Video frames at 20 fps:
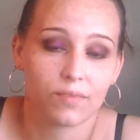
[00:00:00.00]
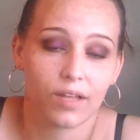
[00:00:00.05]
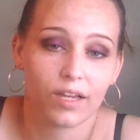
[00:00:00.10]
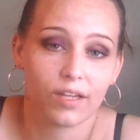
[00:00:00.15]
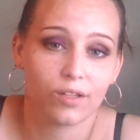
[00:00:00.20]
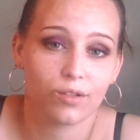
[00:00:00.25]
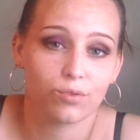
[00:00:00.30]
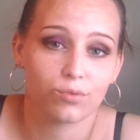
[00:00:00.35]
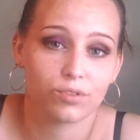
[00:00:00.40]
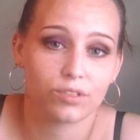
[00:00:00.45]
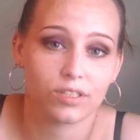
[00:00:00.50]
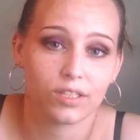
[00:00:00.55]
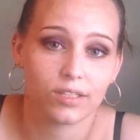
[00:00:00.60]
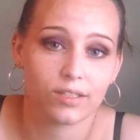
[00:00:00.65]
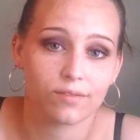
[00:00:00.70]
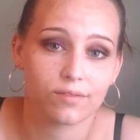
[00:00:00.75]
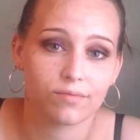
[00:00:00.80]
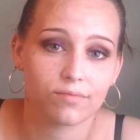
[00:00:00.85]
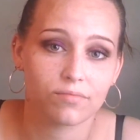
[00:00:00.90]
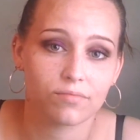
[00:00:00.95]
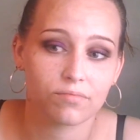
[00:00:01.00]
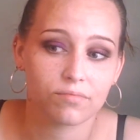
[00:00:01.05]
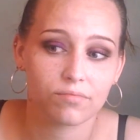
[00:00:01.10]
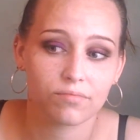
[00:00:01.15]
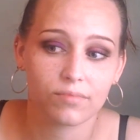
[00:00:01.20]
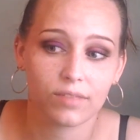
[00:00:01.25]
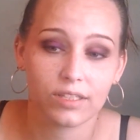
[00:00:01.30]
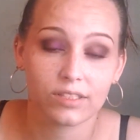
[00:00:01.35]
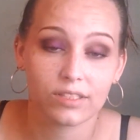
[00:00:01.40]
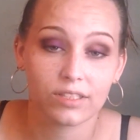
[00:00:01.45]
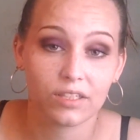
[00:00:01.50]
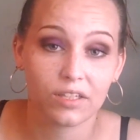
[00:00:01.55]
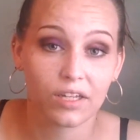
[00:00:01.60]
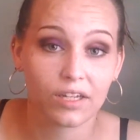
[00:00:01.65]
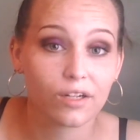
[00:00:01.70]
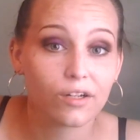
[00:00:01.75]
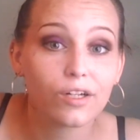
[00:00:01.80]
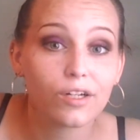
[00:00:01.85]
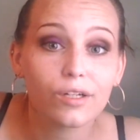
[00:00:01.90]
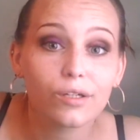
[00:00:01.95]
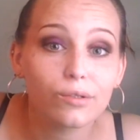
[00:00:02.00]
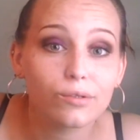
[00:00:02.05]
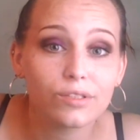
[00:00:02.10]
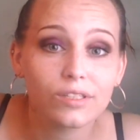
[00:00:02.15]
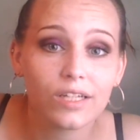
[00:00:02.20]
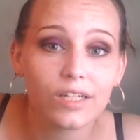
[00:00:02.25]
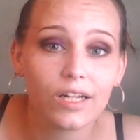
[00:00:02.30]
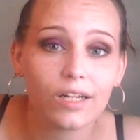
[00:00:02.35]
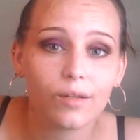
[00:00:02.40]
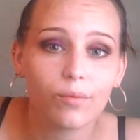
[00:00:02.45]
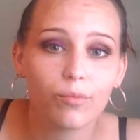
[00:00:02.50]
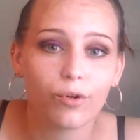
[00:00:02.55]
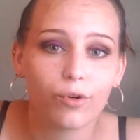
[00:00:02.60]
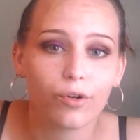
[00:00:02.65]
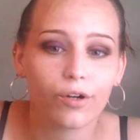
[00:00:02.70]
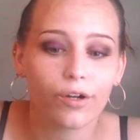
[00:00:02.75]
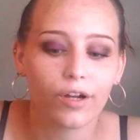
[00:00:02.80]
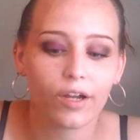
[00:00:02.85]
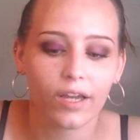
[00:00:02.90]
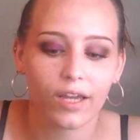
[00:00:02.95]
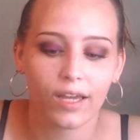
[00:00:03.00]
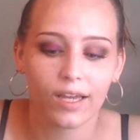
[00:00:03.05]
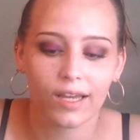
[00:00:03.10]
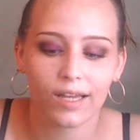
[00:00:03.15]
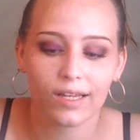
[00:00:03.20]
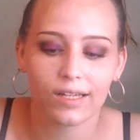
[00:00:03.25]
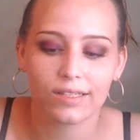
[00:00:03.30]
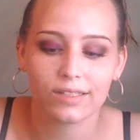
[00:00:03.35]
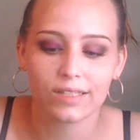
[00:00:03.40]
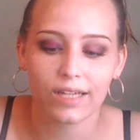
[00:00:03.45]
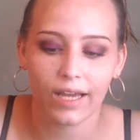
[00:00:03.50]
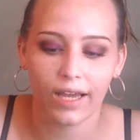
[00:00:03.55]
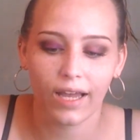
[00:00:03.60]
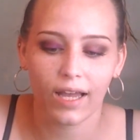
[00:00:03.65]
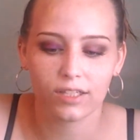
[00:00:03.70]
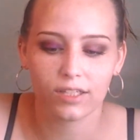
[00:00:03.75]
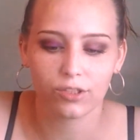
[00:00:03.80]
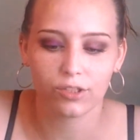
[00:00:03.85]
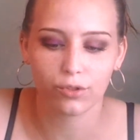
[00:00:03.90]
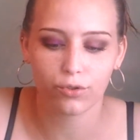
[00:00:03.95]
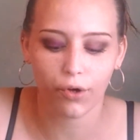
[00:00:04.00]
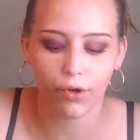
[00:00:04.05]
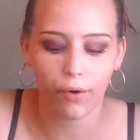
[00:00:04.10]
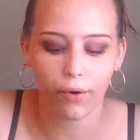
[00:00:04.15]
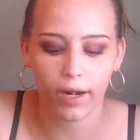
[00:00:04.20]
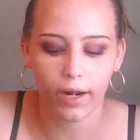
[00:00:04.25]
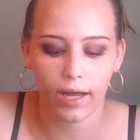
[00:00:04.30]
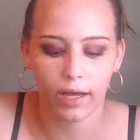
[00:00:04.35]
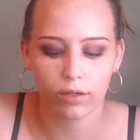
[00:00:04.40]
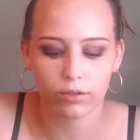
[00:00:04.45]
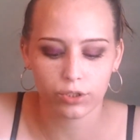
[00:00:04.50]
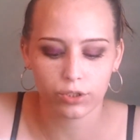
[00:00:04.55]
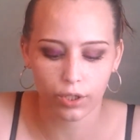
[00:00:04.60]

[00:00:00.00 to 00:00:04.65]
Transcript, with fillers: I used it until I couldn't use it anymore, and I had to throw it out.